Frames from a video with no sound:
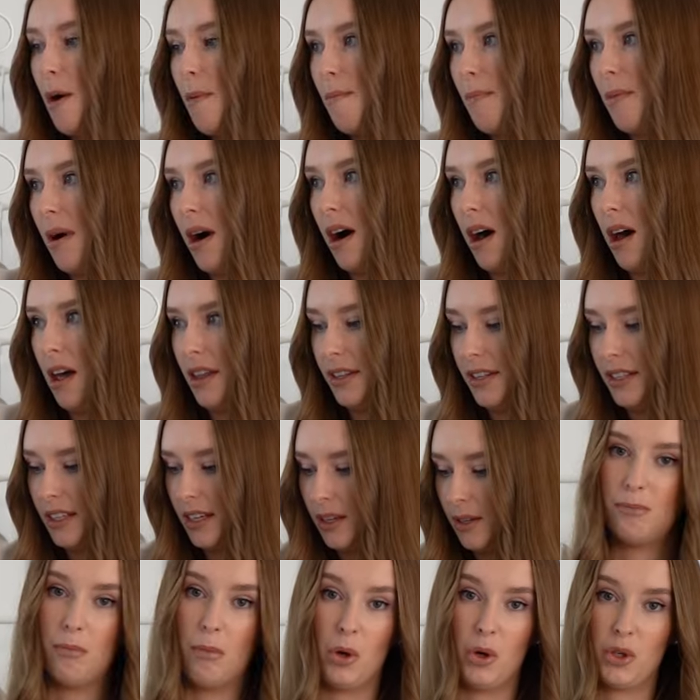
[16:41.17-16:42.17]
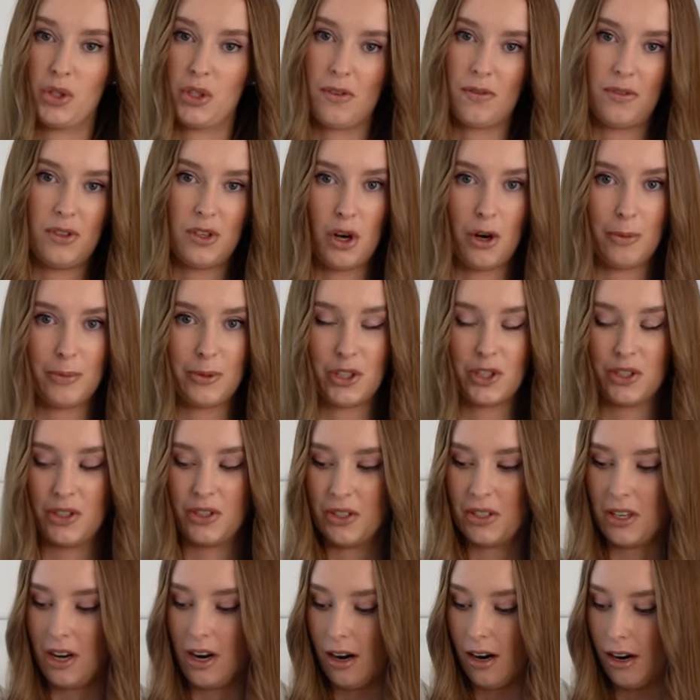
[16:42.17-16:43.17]
But most of the
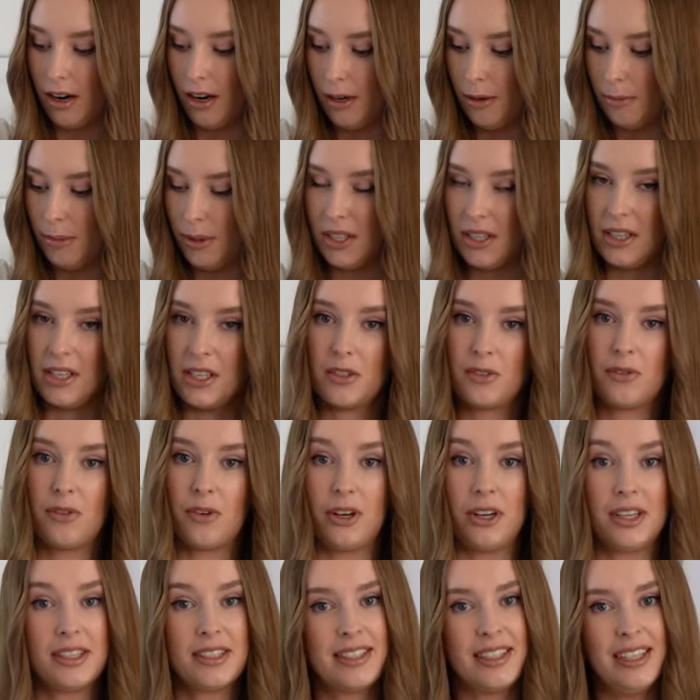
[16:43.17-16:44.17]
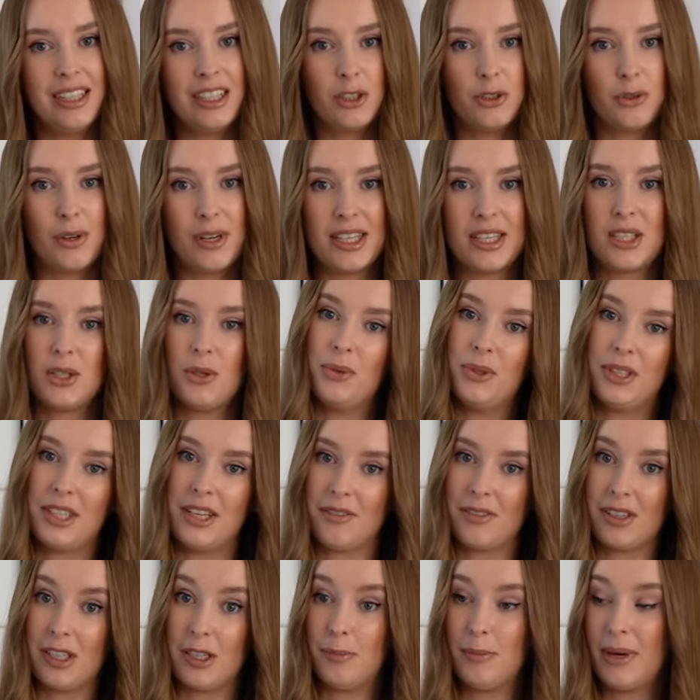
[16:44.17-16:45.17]
options are, because for a silk dress you would
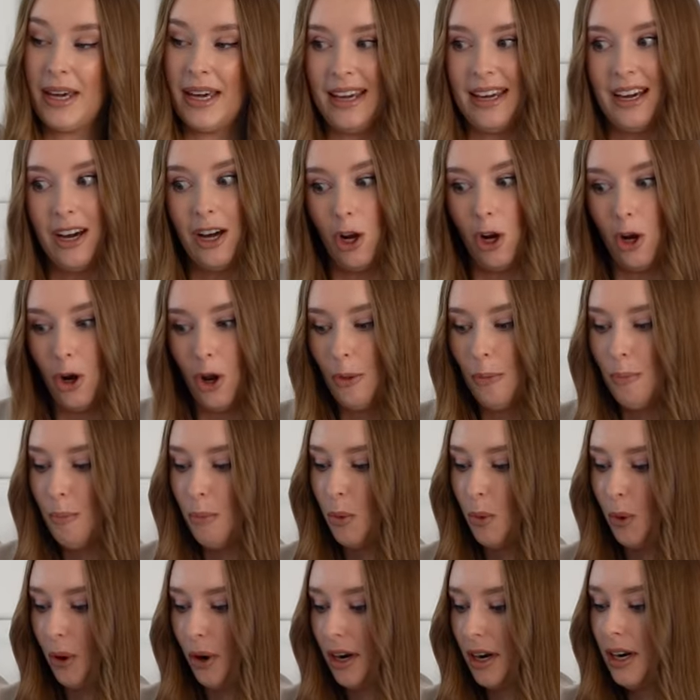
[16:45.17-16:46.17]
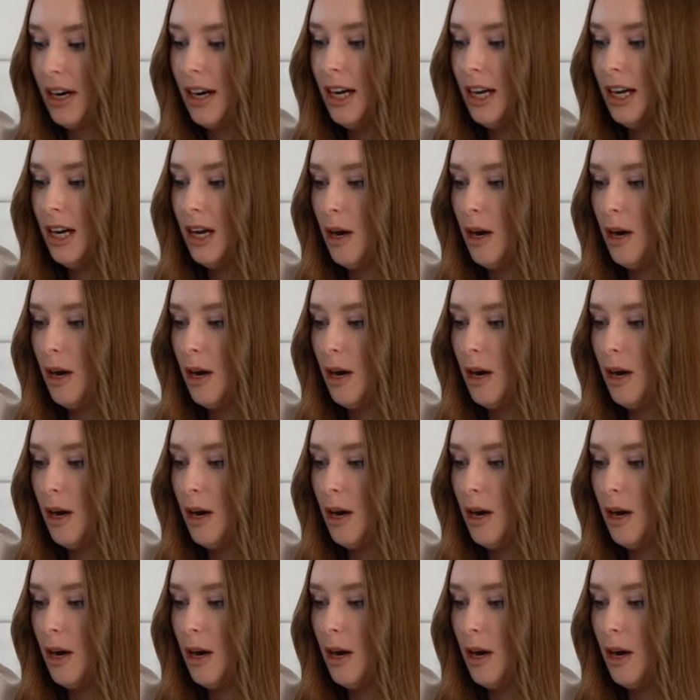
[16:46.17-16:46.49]
definitely pay a lot more.